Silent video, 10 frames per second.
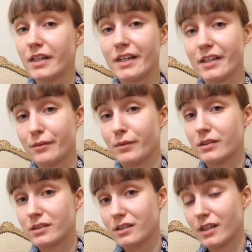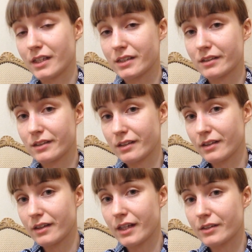and I want like a
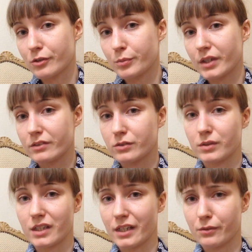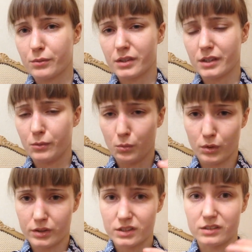leather belt with like a really
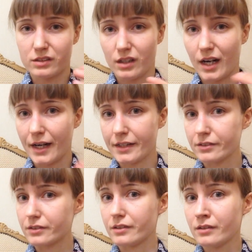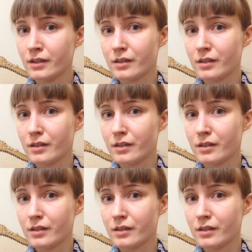worked iron